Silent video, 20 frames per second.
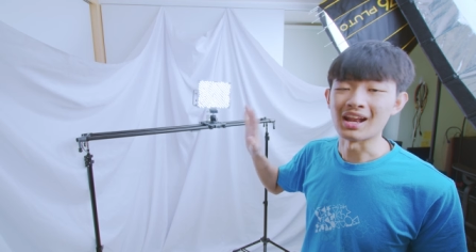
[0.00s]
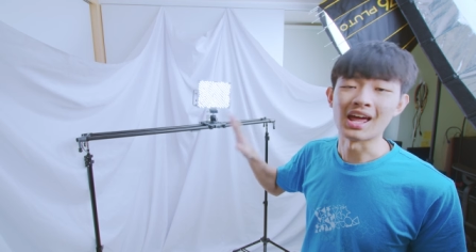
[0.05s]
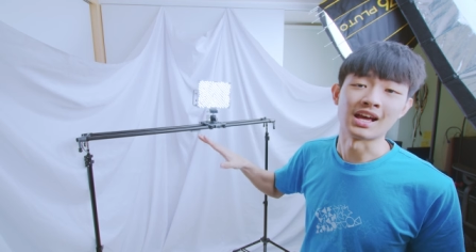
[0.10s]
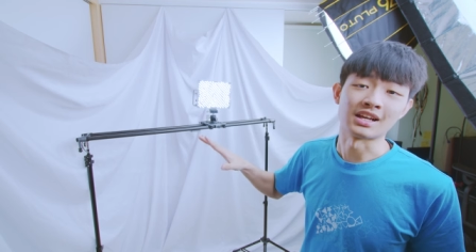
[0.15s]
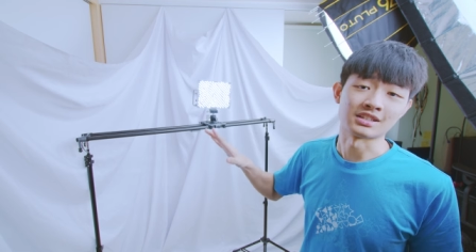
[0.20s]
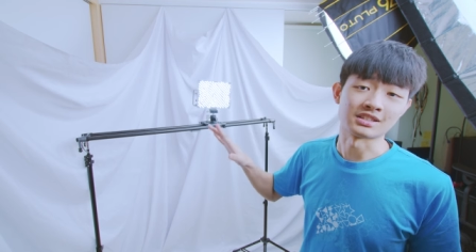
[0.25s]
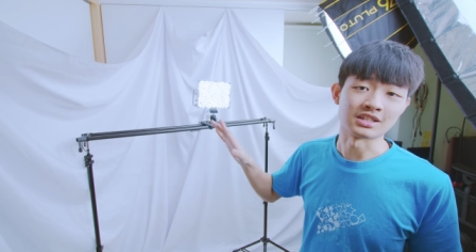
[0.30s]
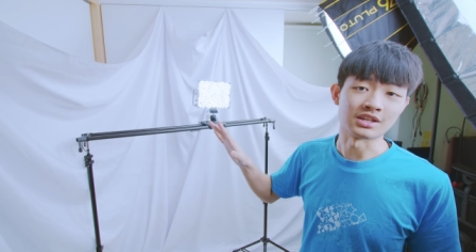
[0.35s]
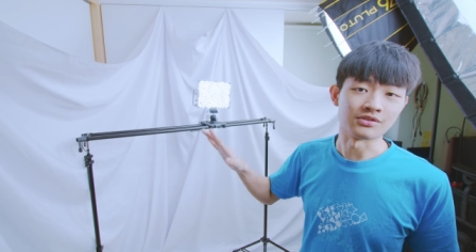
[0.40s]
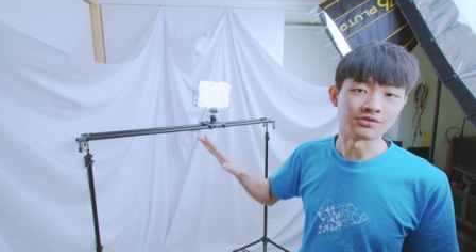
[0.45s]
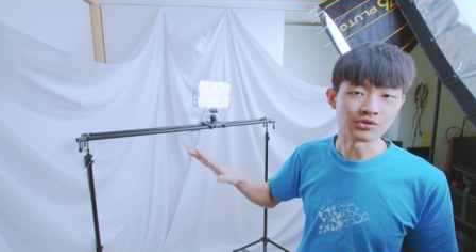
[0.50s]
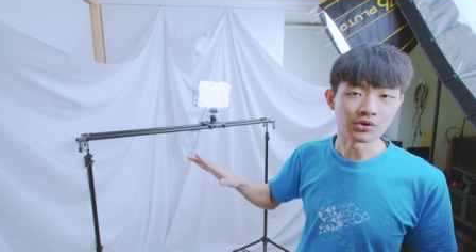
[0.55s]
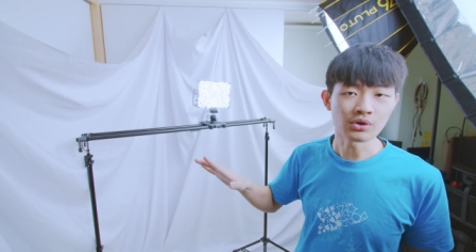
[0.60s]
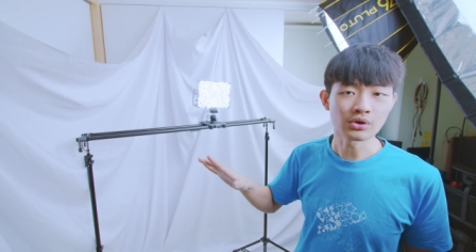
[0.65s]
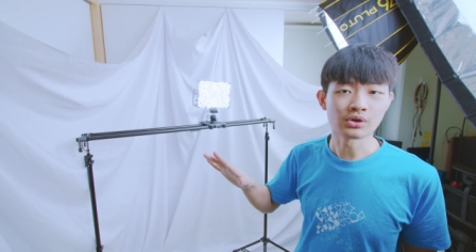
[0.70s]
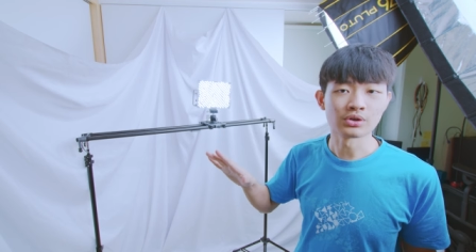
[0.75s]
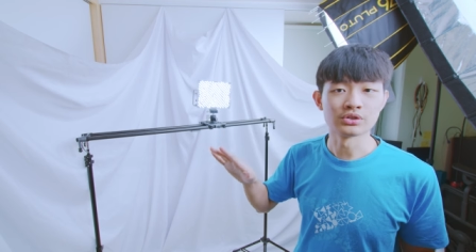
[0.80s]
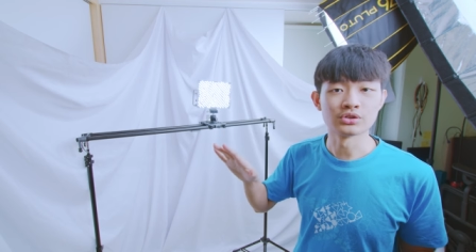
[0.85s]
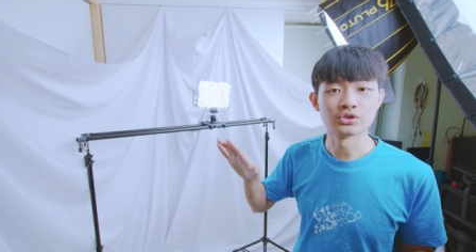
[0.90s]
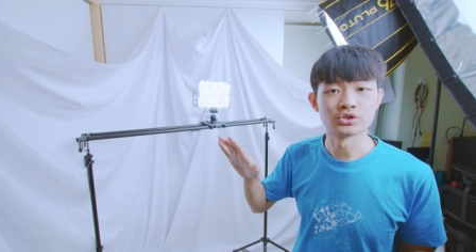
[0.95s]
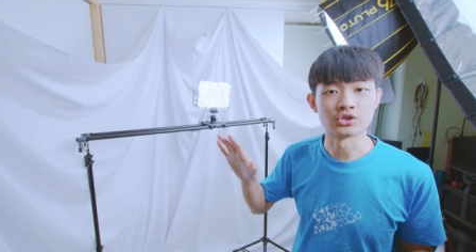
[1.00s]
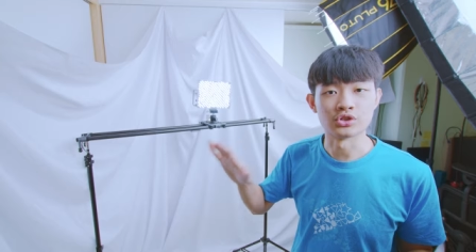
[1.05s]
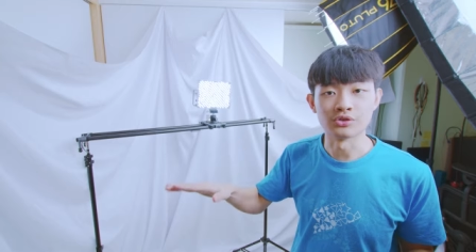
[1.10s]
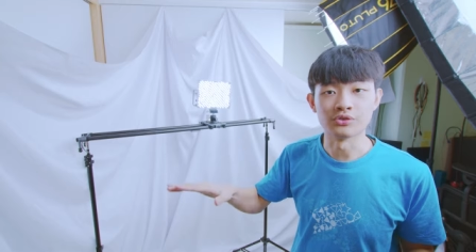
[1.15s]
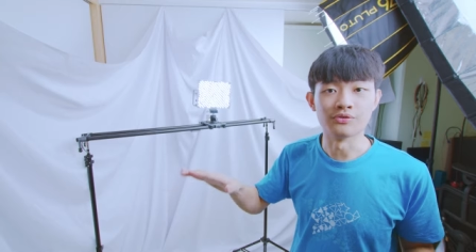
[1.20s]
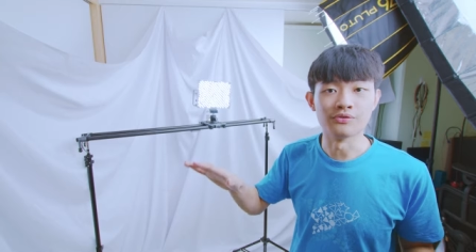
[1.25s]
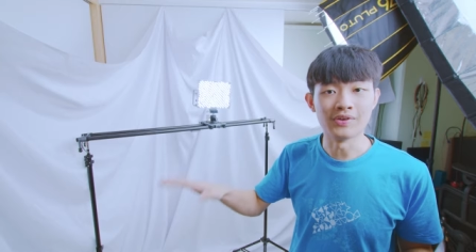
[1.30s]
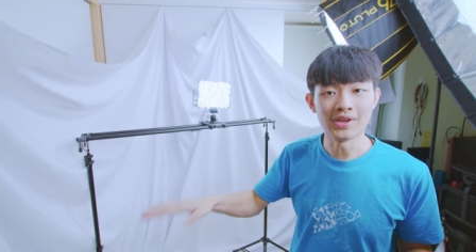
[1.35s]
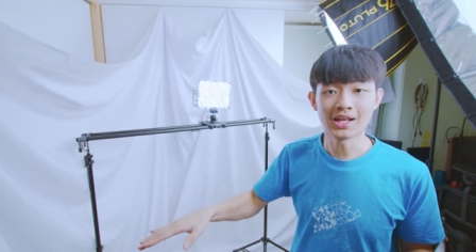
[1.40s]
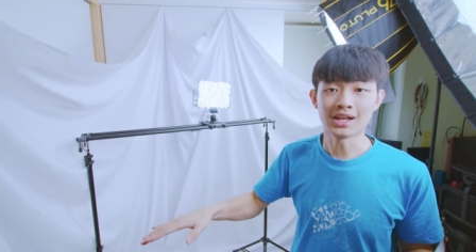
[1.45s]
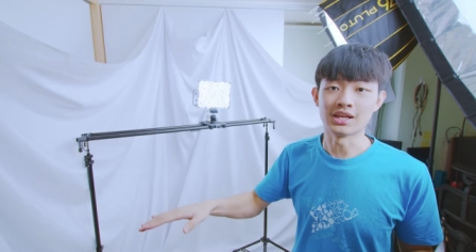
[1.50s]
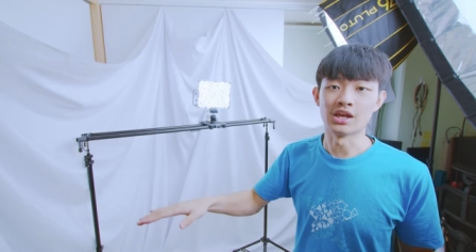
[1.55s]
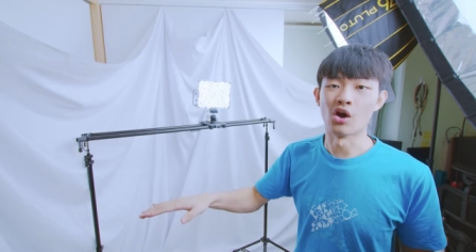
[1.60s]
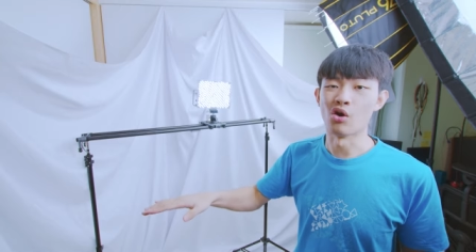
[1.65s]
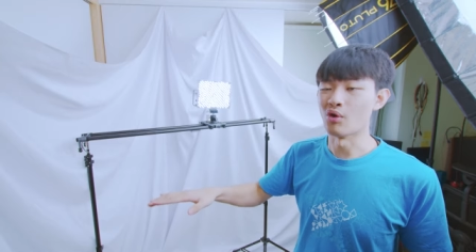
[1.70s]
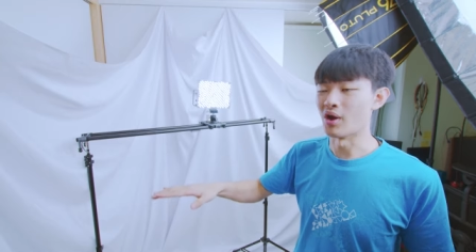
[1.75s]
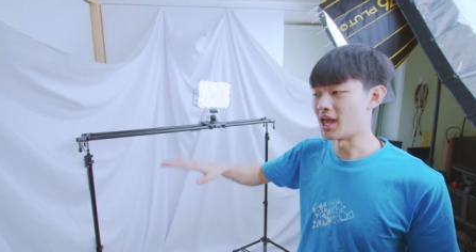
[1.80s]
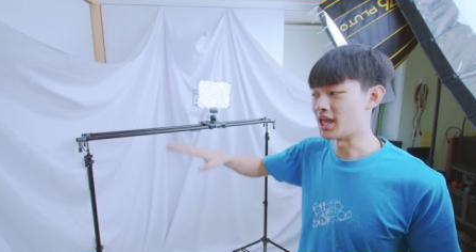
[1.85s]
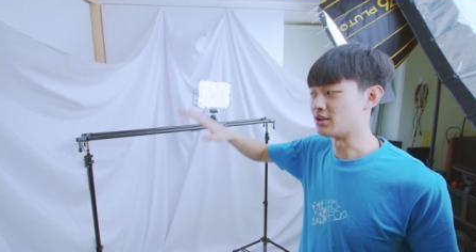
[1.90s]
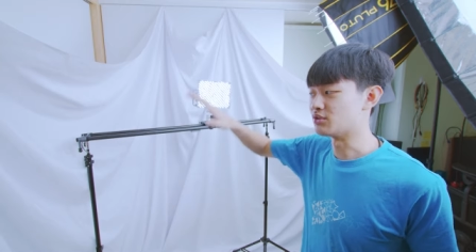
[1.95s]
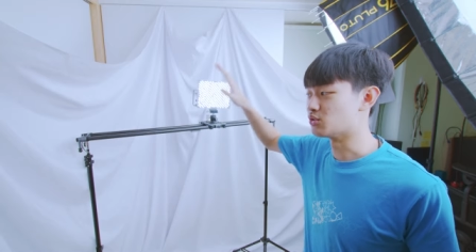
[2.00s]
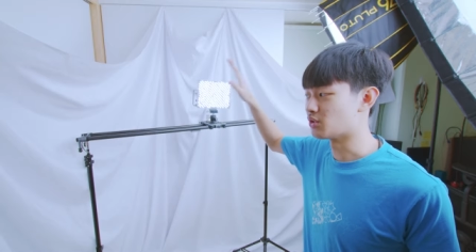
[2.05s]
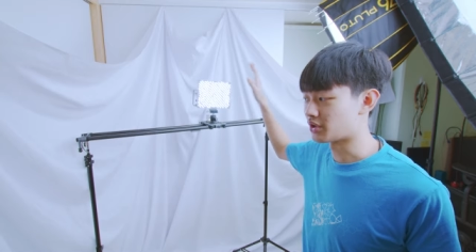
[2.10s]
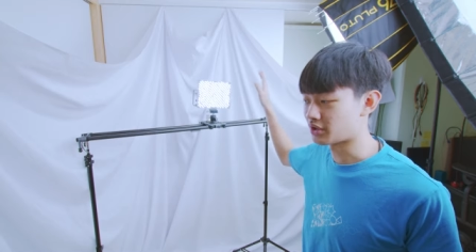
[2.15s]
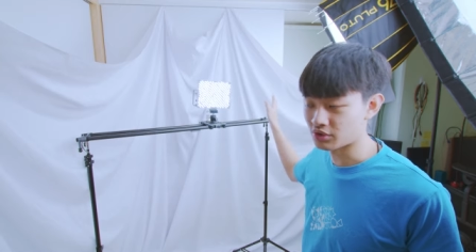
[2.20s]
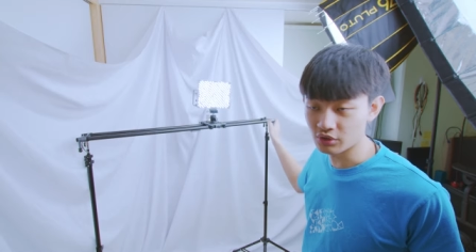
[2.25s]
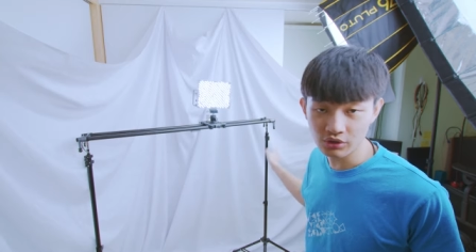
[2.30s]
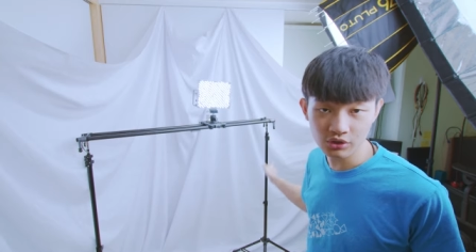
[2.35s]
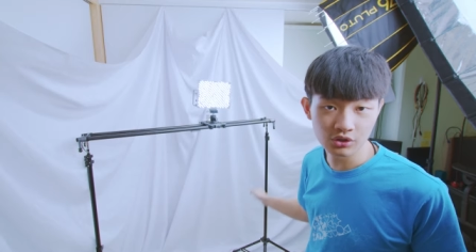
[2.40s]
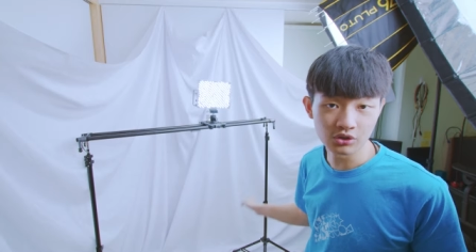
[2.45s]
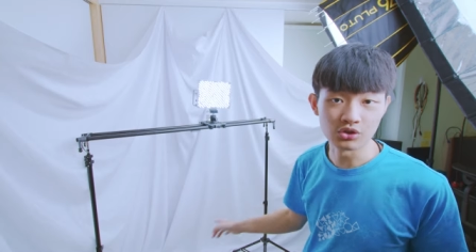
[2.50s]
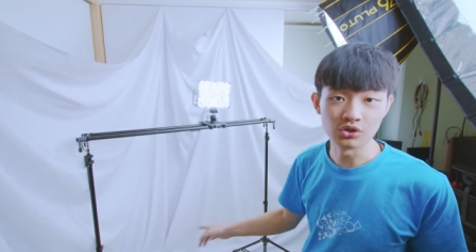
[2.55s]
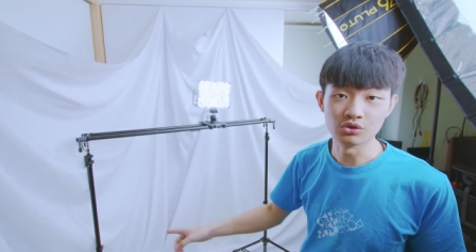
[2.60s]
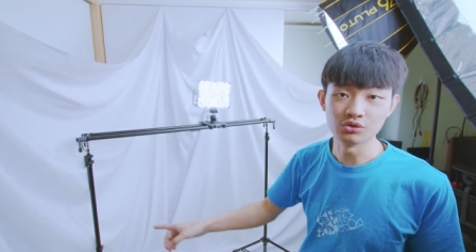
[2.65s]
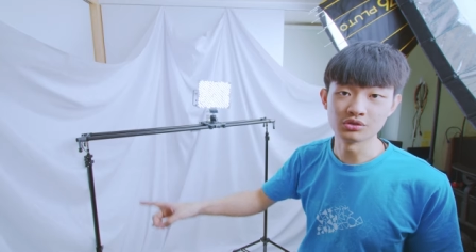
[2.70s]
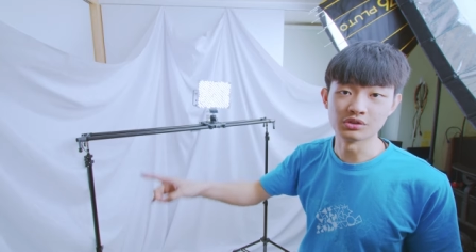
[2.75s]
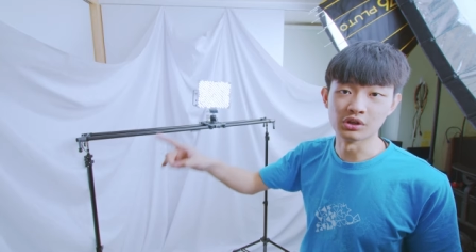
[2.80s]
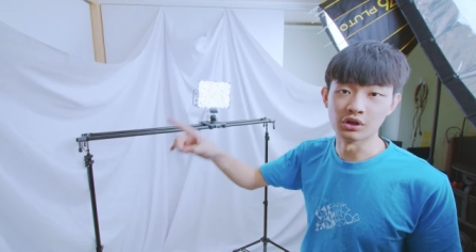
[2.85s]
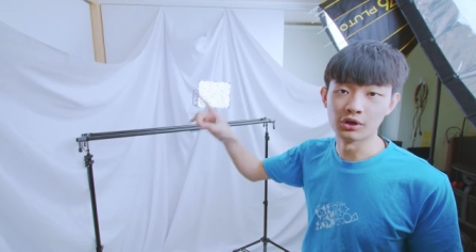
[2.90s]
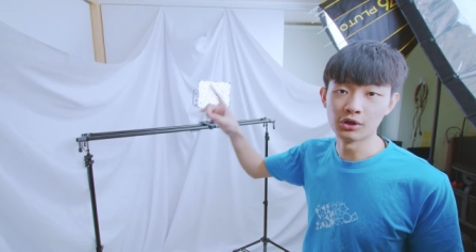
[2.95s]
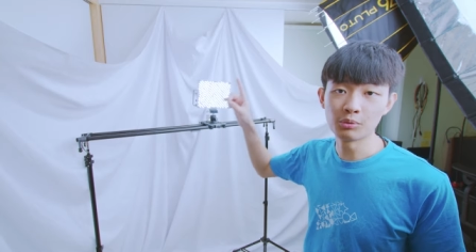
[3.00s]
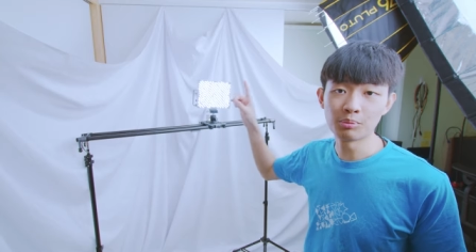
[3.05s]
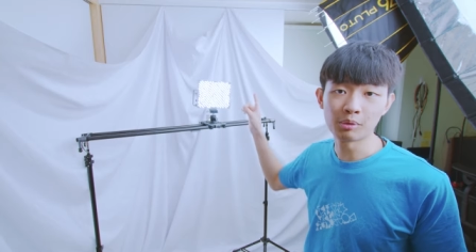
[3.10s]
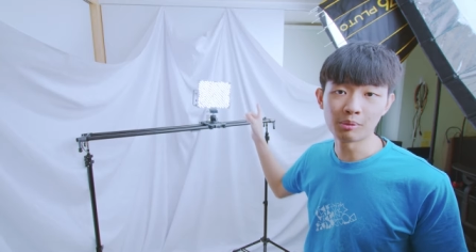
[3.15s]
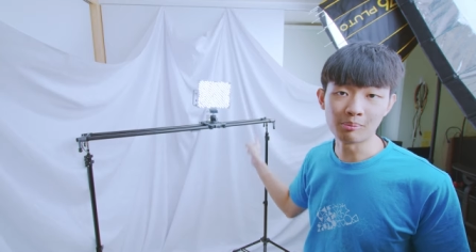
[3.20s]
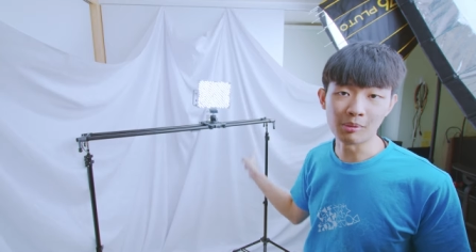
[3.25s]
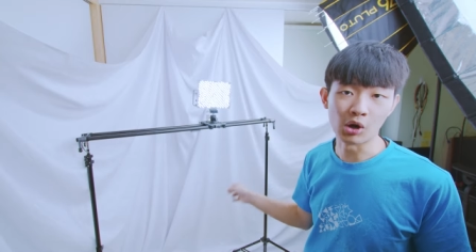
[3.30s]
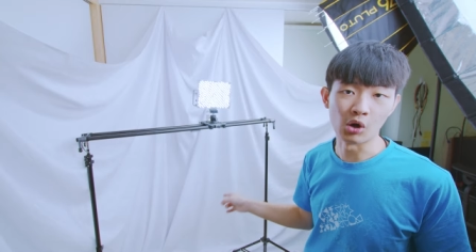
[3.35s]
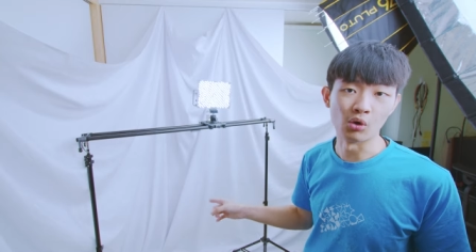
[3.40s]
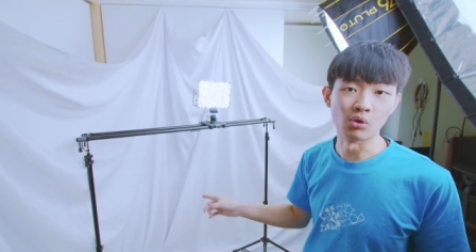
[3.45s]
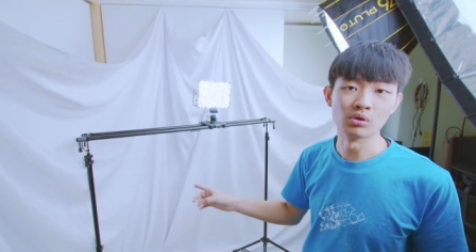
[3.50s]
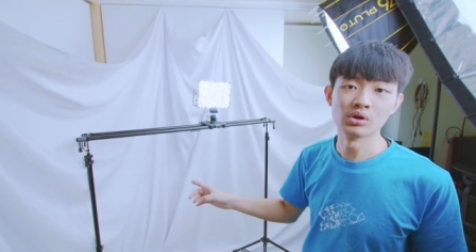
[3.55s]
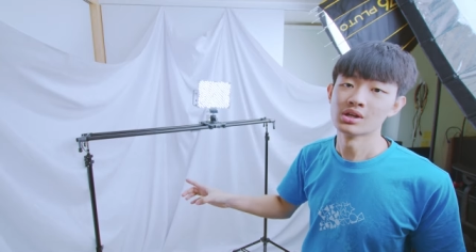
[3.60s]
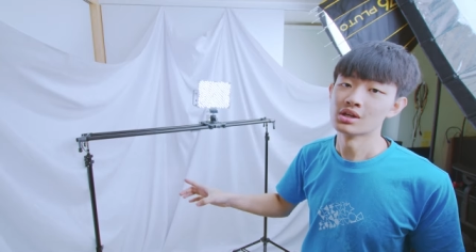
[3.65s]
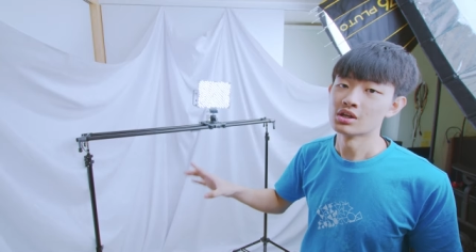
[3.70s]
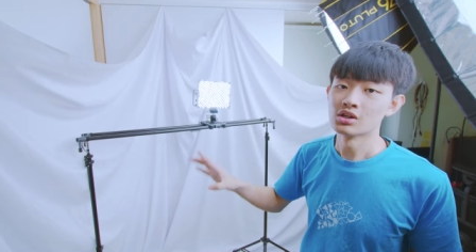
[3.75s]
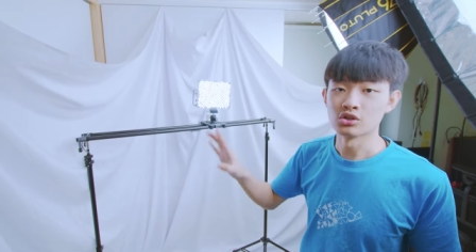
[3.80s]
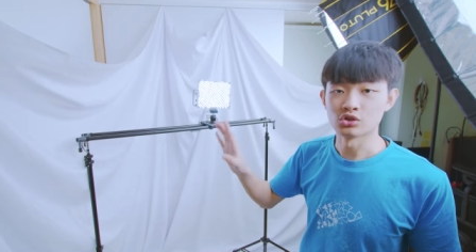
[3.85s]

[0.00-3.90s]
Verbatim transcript: Next, if you're going to shoot video and you're going to use loop mode,